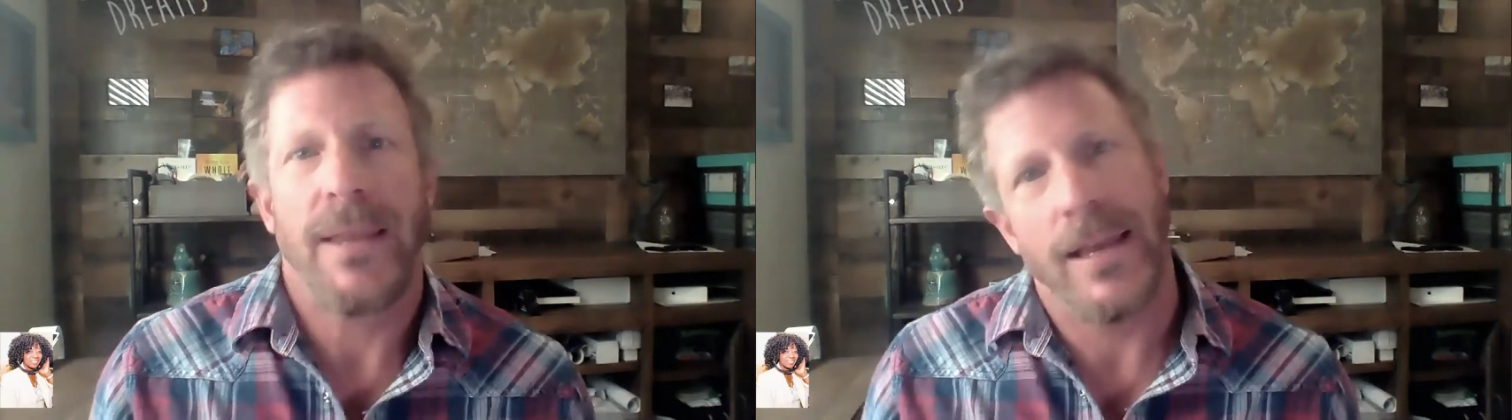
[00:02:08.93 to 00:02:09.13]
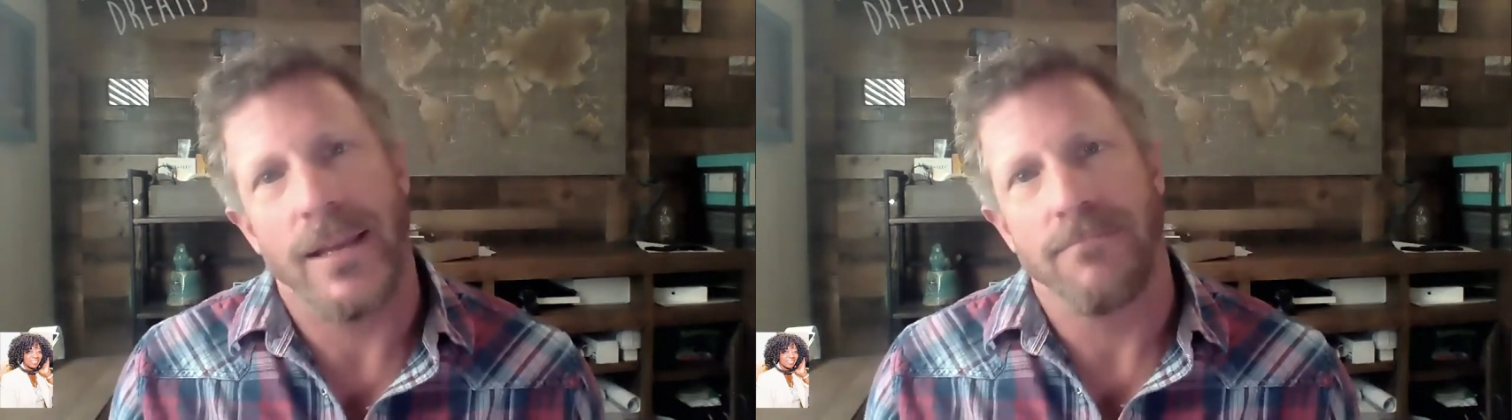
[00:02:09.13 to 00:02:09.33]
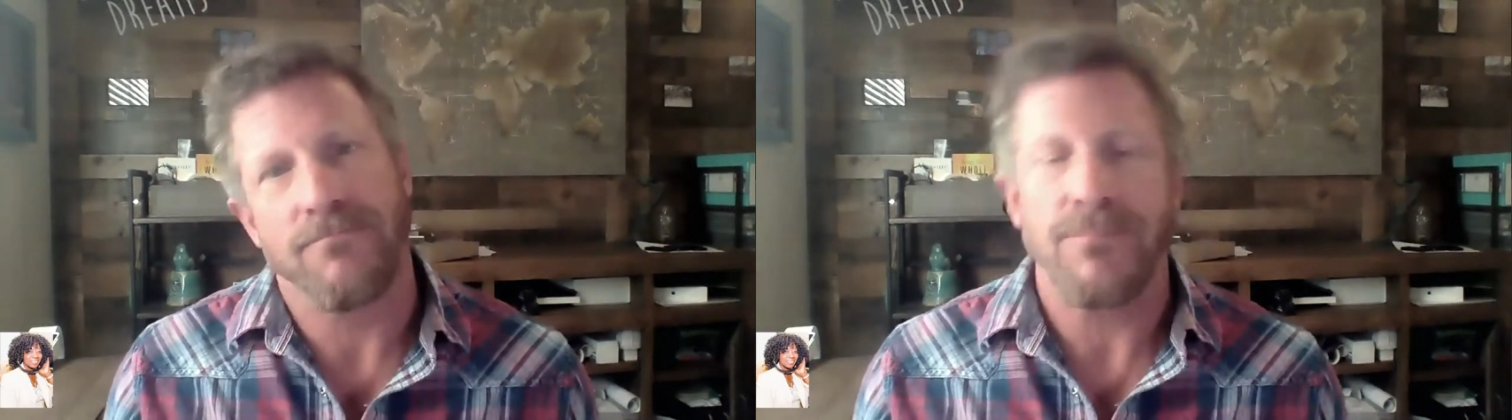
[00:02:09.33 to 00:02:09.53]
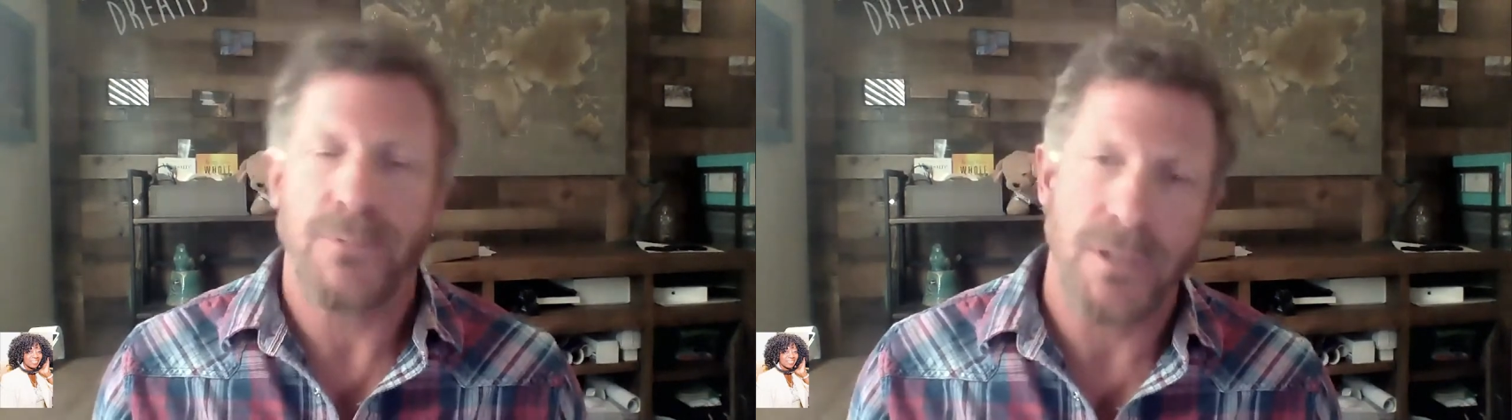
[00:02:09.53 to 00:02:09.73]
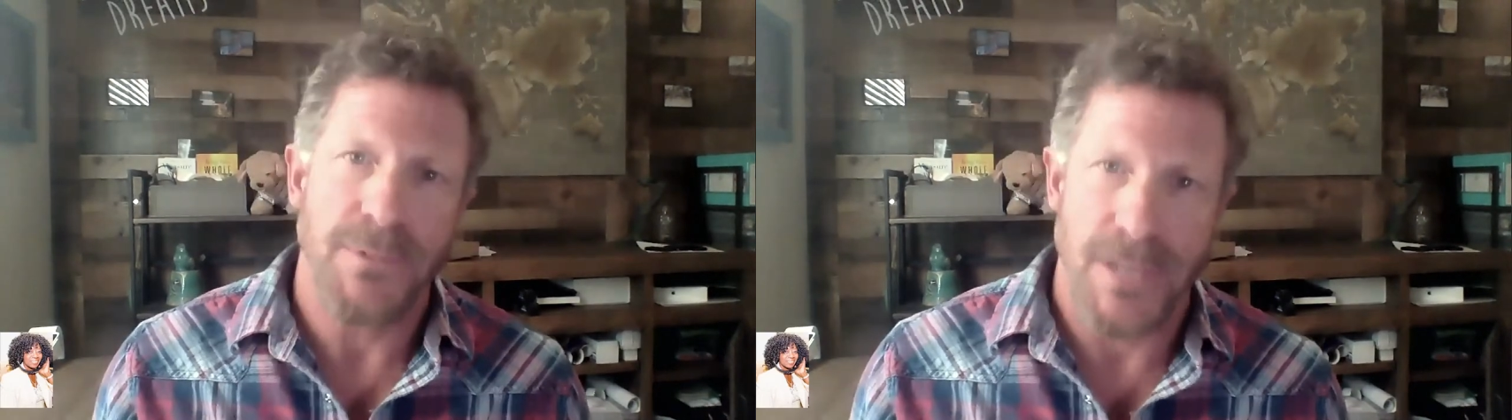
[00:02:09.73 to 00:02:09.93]
in
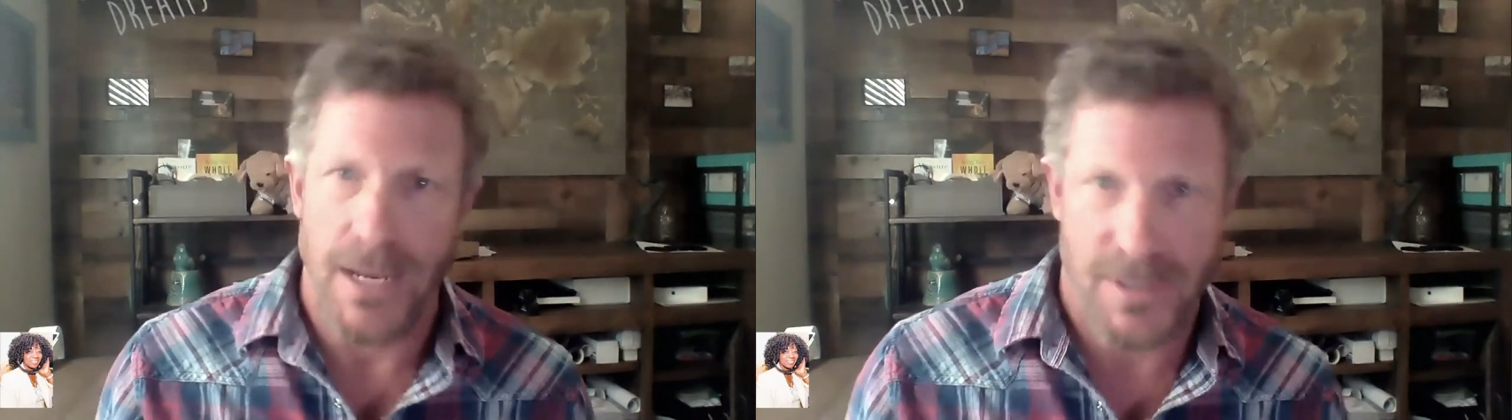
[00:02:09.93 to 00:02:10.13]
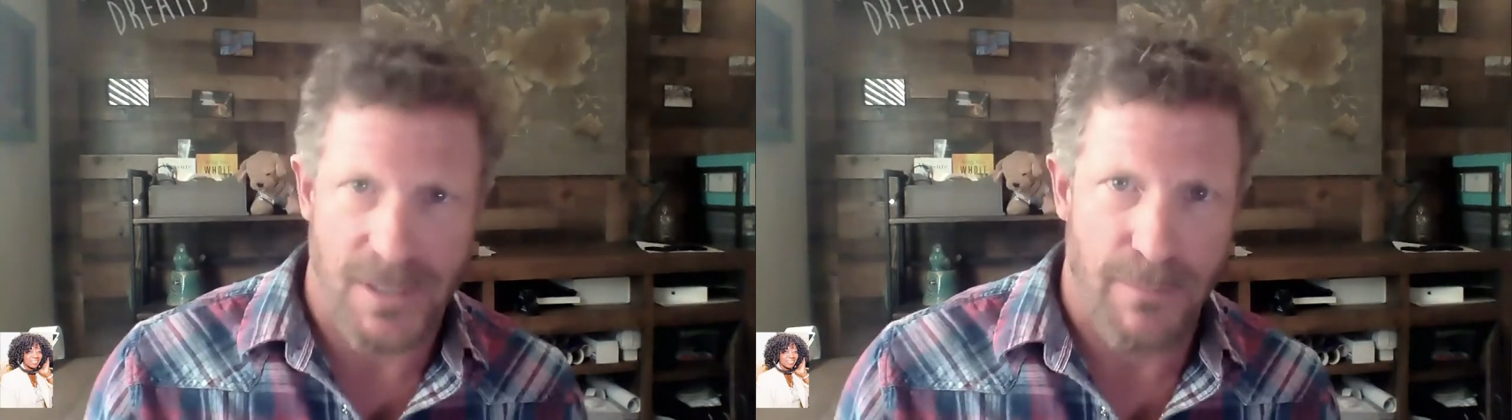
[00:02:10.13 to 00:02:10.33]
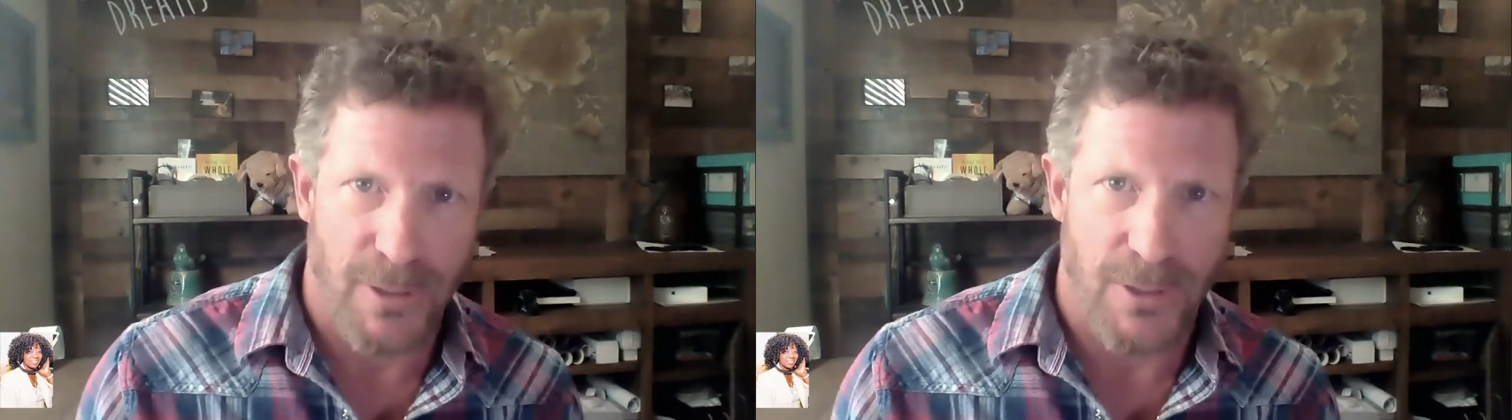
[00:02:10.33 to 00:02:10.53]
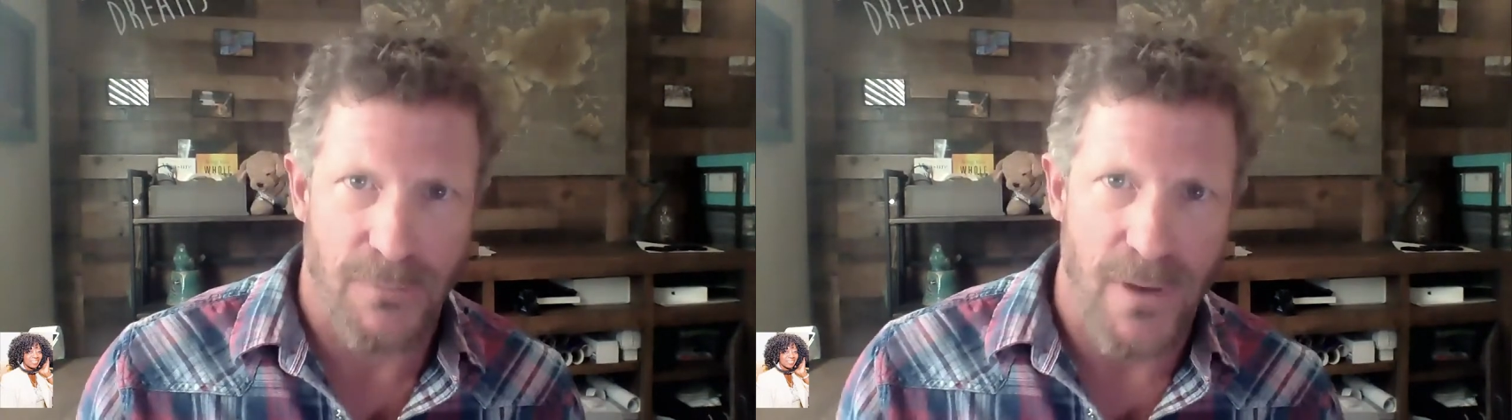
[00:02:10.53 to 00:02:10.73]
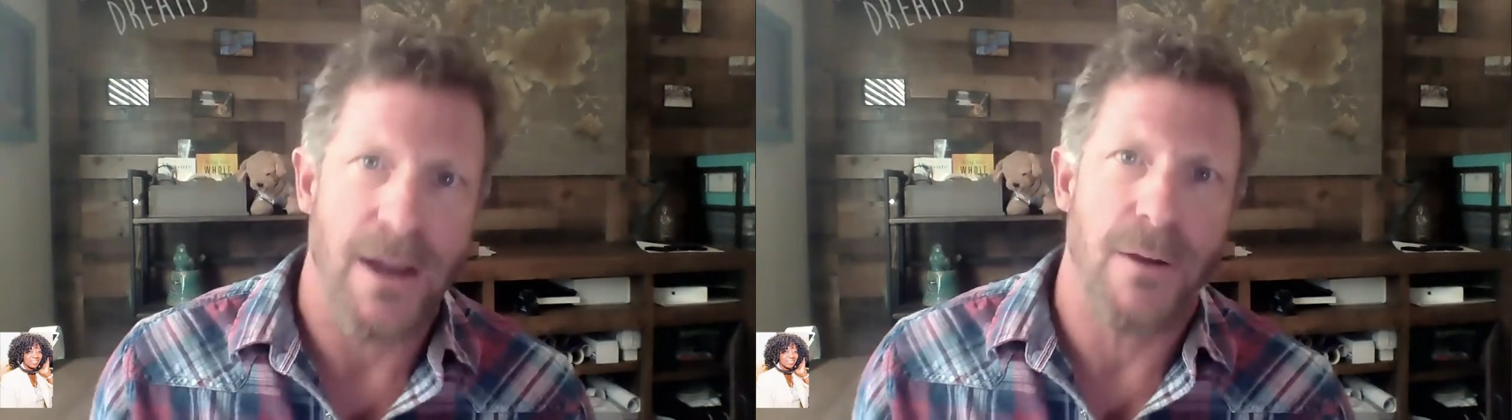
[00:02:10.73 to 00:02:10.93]
sometimes similar
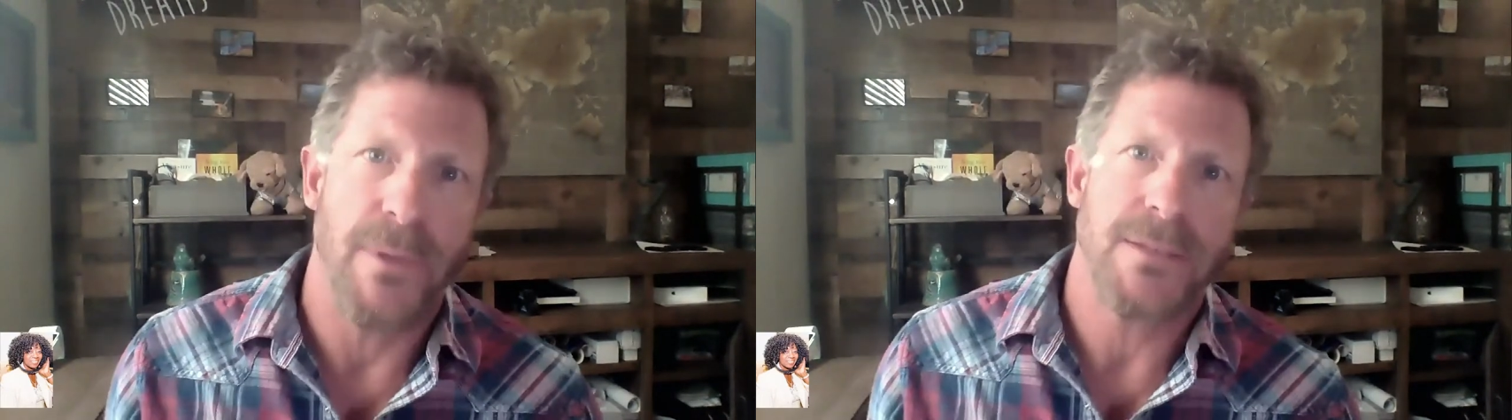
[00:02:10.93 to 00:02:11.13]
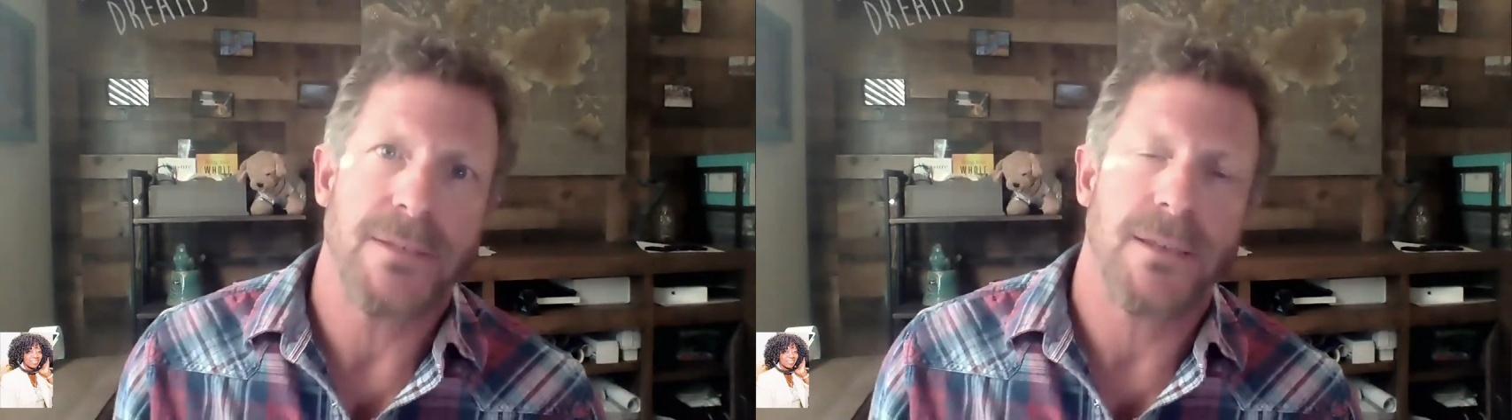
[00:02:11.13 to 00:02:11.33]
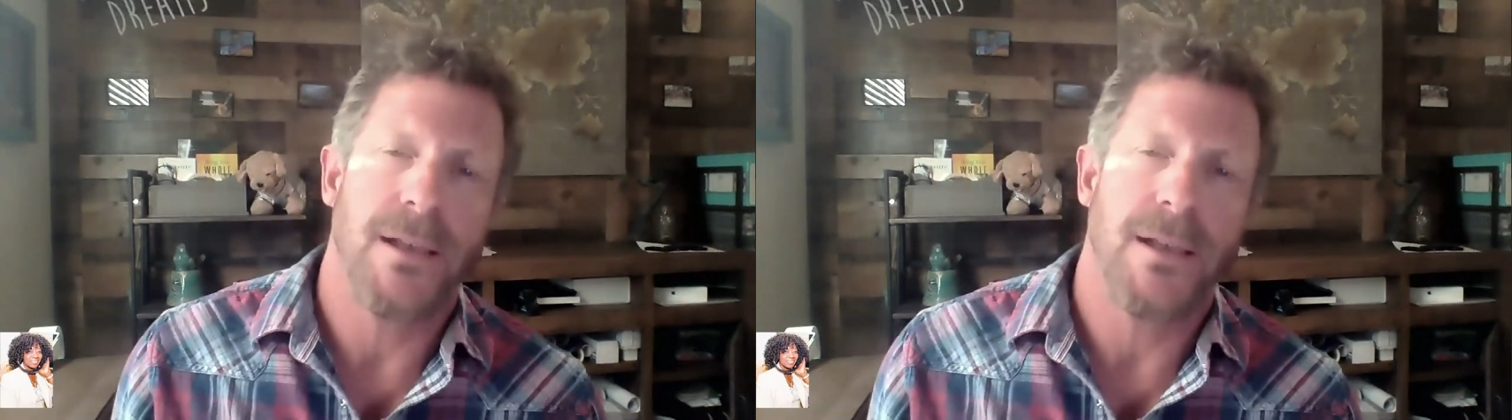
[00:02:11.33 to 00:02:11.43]
environments.